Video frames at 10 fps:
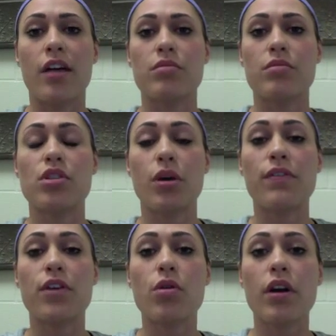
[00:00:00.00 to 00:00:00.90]
So
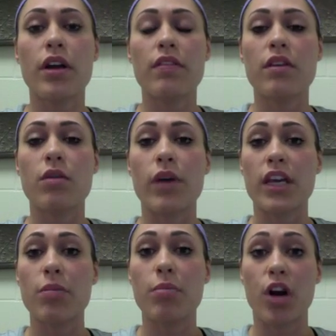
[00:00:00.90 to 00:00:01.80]
if you are in the
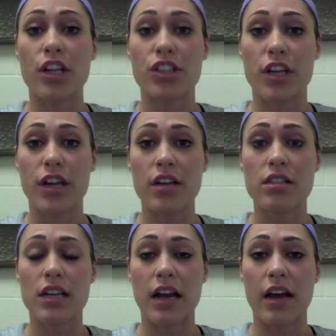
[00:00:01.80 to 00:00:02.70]
Wiki
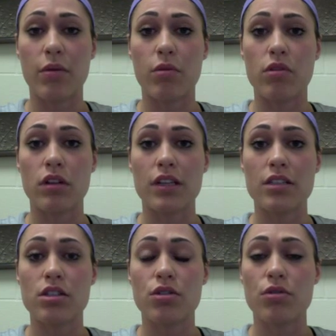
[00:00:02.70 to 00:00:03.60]
projects, and I will
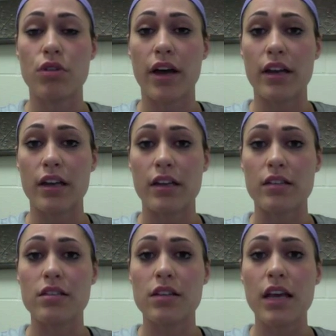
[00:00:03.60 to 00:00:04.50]
list who that
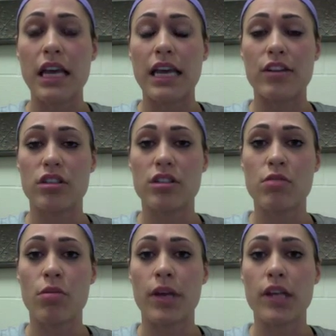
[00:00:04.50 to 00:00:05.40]
is in just a
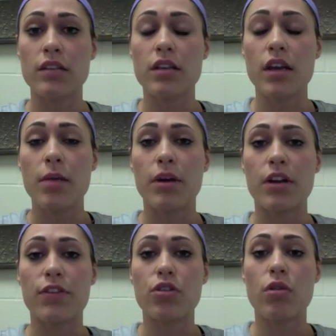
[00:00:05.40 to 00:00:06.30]
moment, but
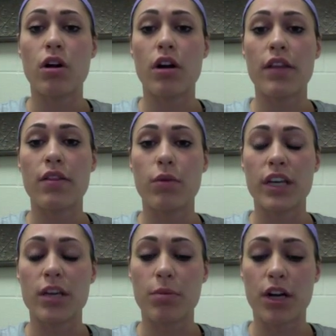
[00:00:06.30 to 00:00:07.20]
if you are in the
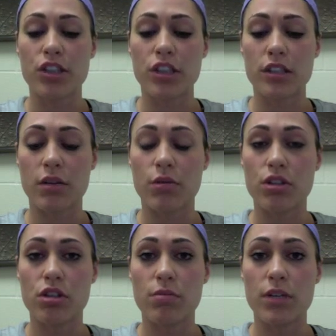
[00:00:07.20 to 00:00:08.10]
Wiki projects, I
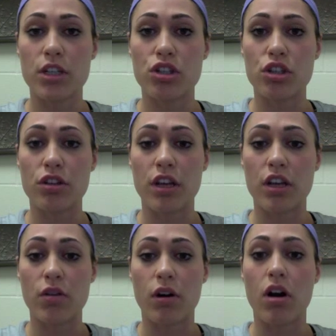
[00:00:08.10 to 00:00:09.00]
want you to be sure that
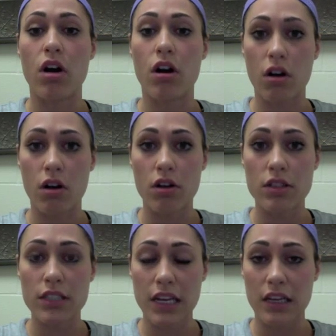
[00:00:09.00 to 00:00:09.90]
you are all
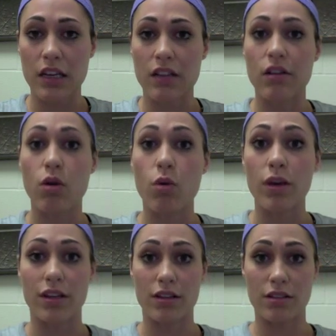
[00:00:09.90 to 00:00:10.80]
taking the
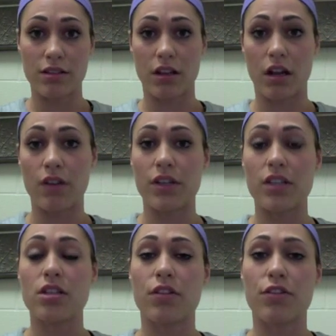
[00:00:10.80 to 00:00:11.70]
quiz. A lot of
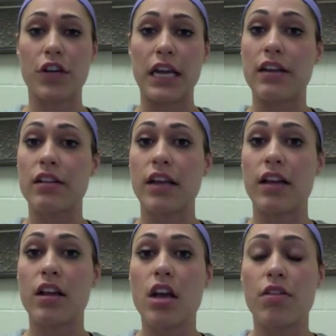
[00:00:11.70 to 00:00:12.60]
us are forgetting
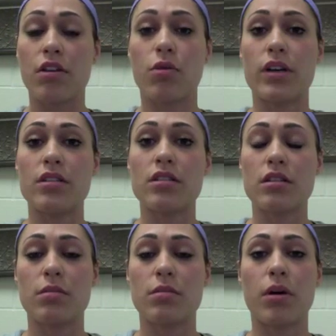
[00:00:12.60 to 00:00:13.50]
that the quiz
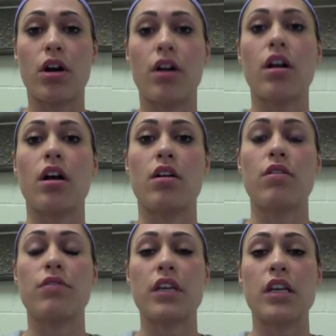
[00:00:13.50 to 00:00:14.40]
is a part
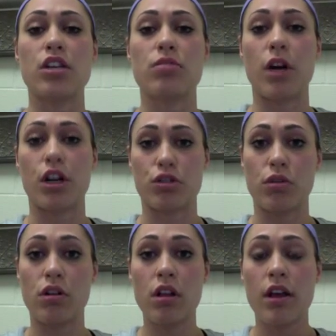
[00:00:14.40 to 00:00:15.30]
of each module.